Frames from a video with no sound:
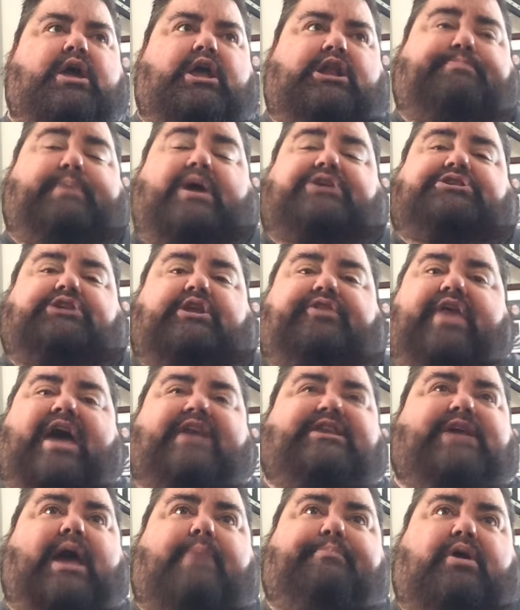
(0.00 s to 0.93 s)
especially
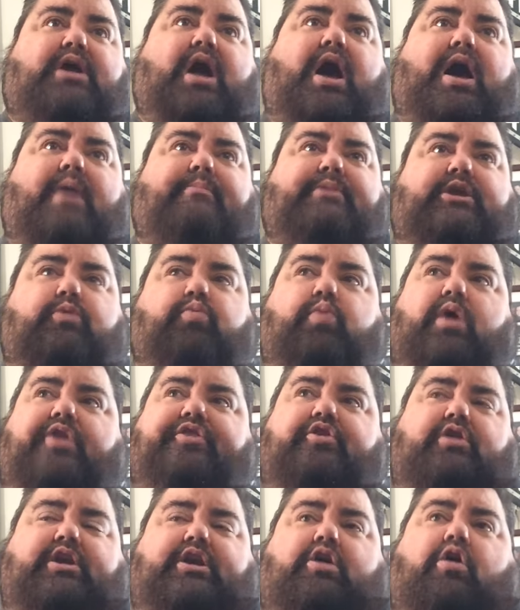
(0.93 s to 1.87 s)
that type of comedy,
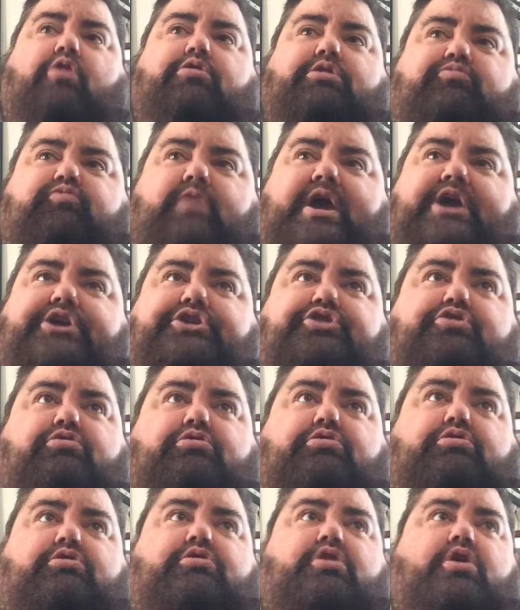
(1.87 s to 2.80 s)
whether it goes
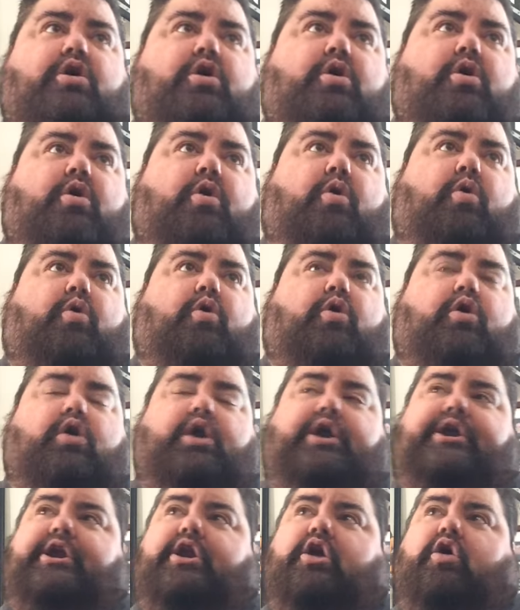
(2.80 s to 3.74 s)
racial
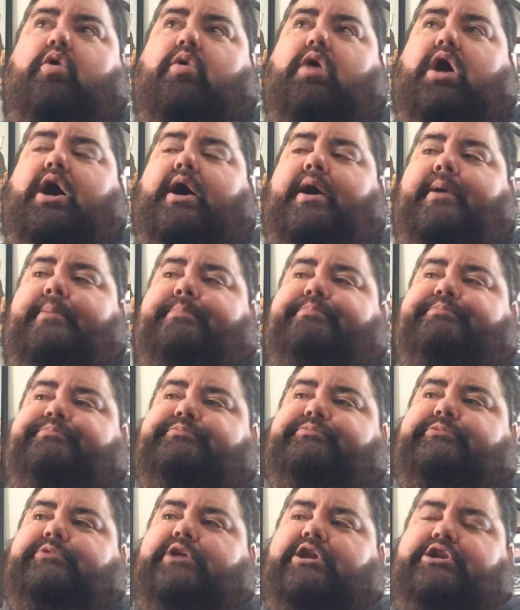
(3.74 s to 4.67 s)
or, you know,
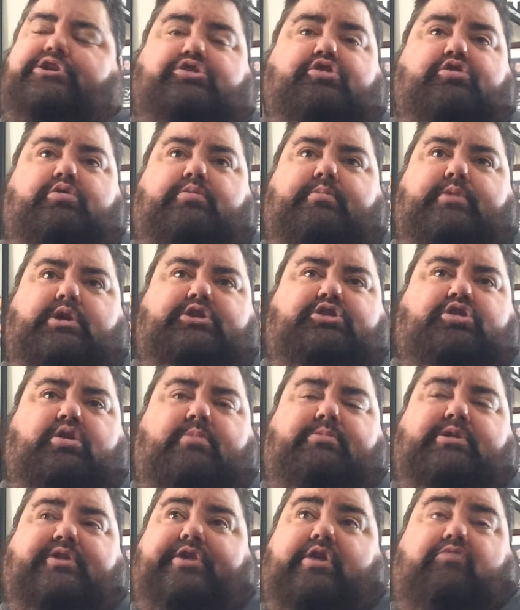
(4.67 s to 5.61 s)
in
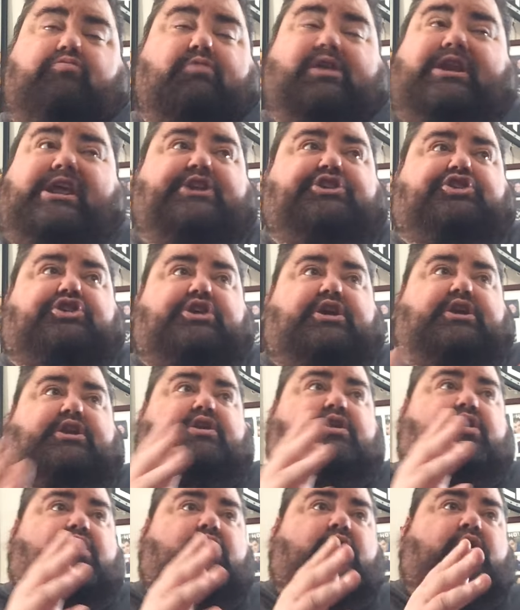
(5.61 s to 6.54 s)
terms of their
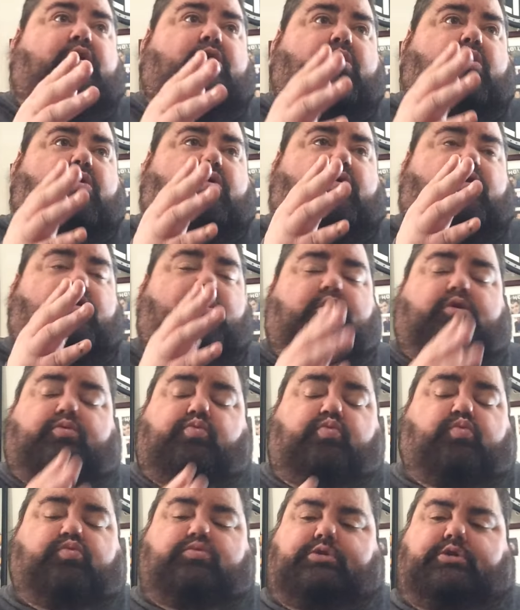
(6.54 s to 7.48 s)
religion
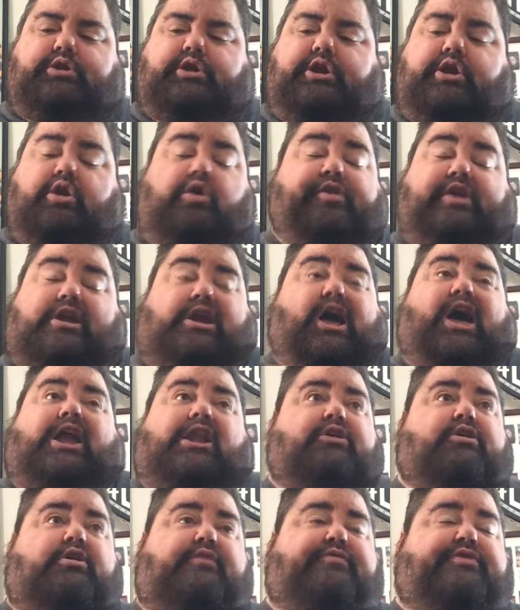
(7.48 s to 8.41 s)
or, you know, the
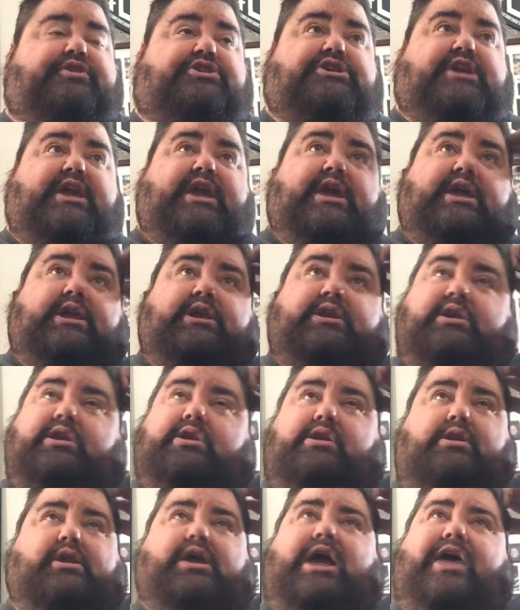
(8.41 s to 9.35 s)
color of the
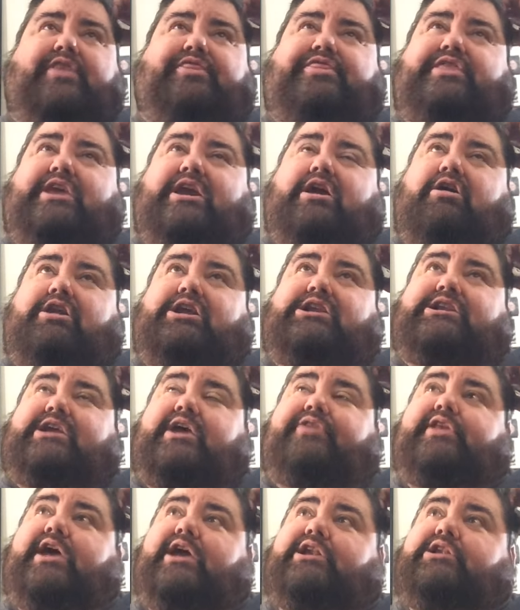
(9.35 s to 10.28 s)
skin. I think I already
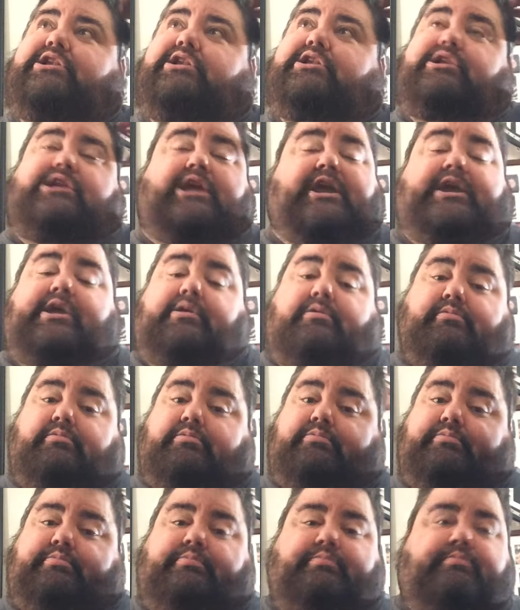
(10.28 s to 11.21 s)
said that. See?
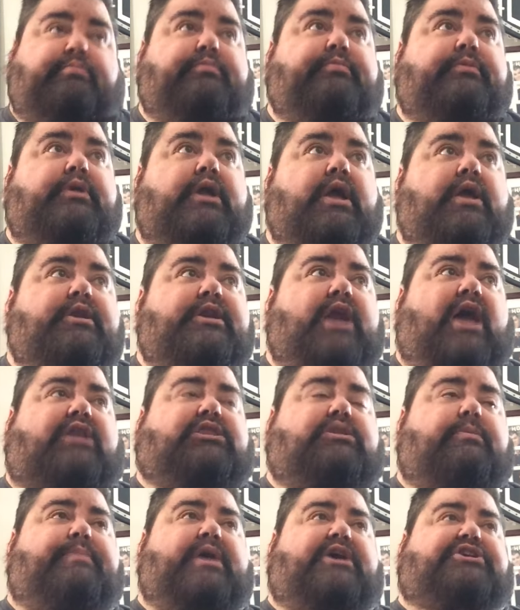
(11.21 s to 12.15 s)

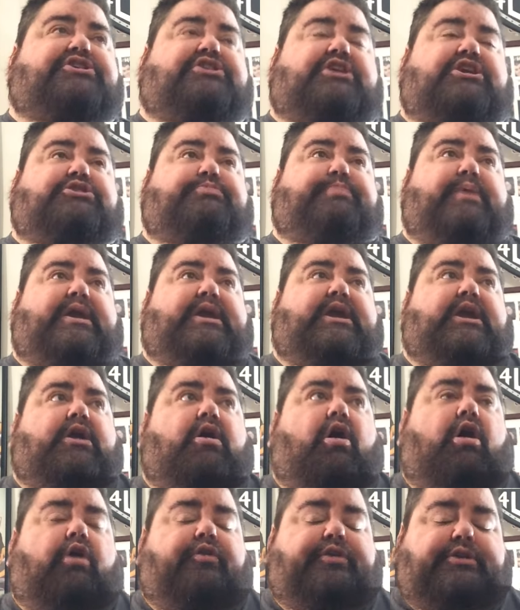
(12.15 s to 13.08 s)
Not the best at
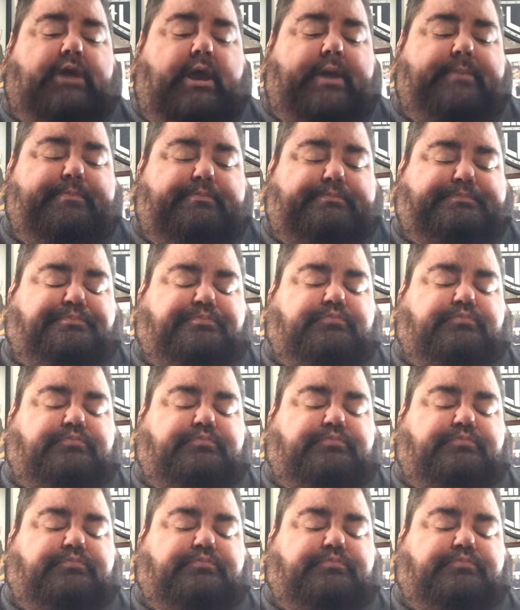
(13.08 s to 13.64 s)
speaking all the time.